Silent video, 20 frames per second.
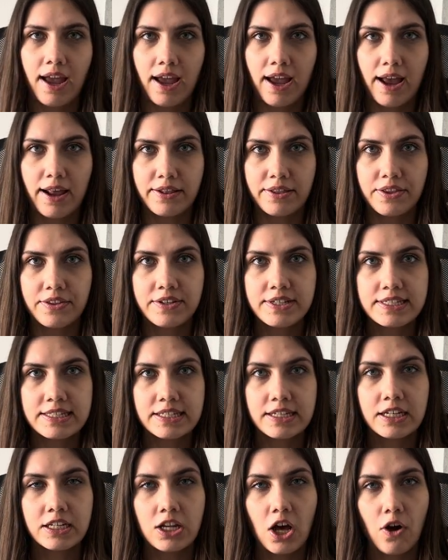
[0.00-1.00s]
And this
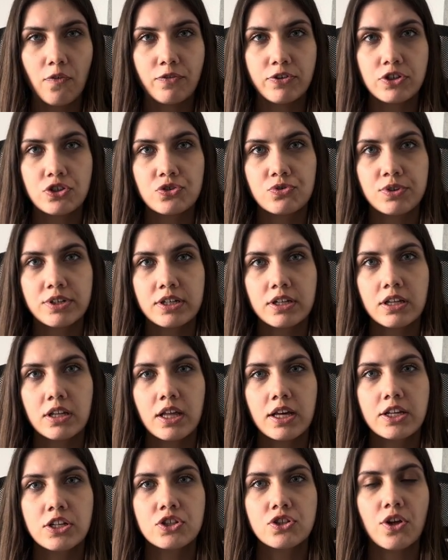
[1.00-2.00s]
can often trickle
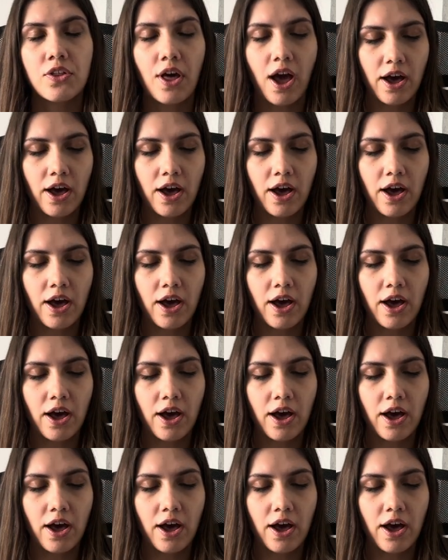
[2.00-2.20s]
into